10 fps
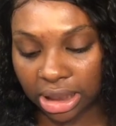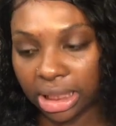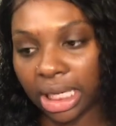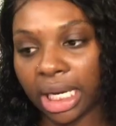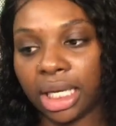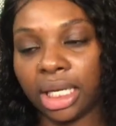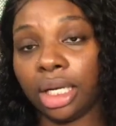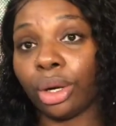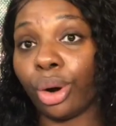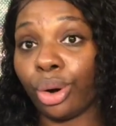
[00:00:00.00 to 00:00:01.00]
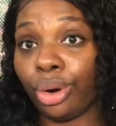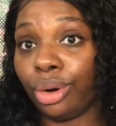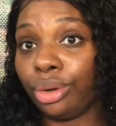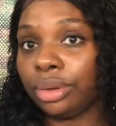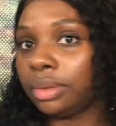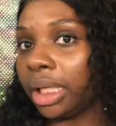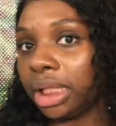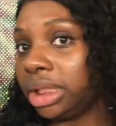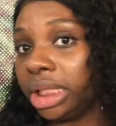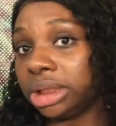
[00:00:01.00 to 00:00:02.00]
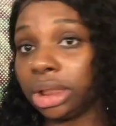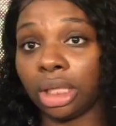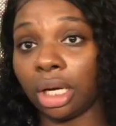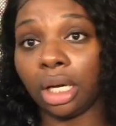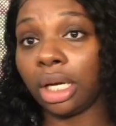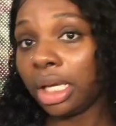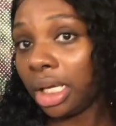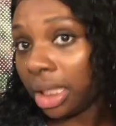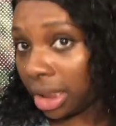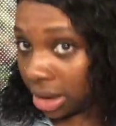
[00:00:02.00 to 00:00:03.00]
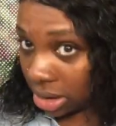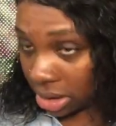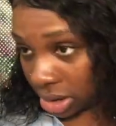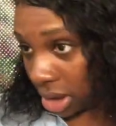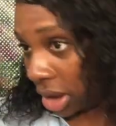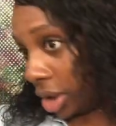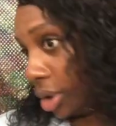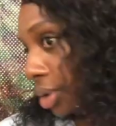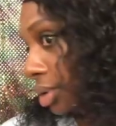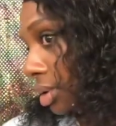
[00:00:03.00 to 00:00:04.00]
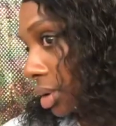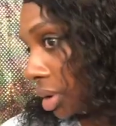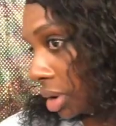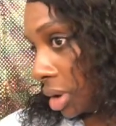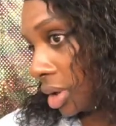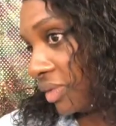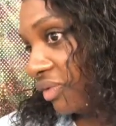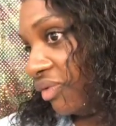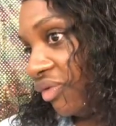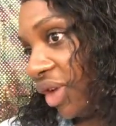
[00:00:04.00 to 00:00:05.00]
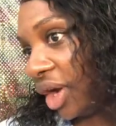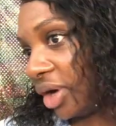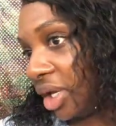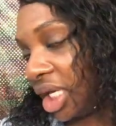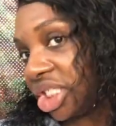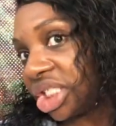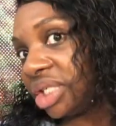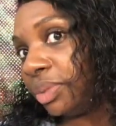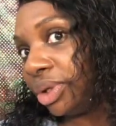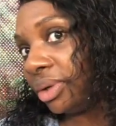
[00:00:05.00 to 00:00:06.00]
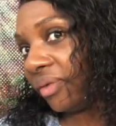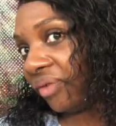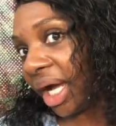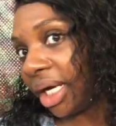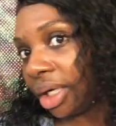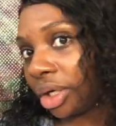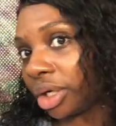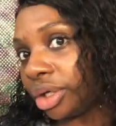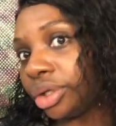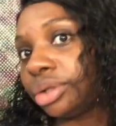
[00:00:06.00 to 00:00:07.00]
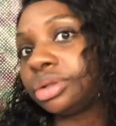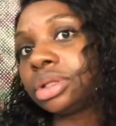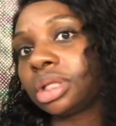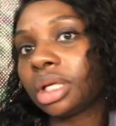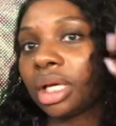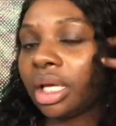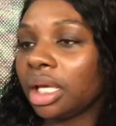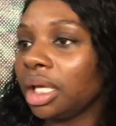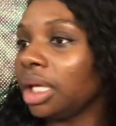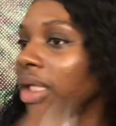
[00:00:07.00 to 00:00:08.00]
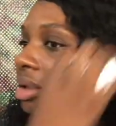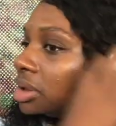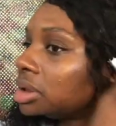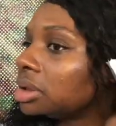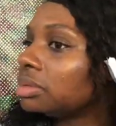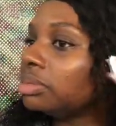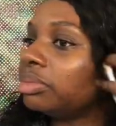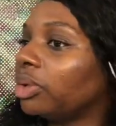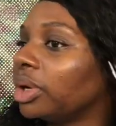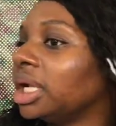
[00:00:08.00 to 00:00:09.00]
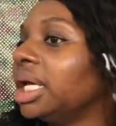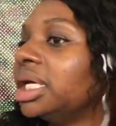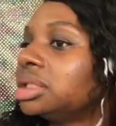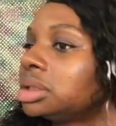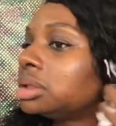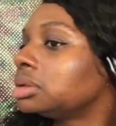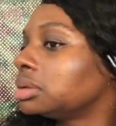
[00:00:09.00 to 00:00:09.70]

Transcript: not at all. Like, it doesn't at all. It's still it's just when you define the curls, it's more or less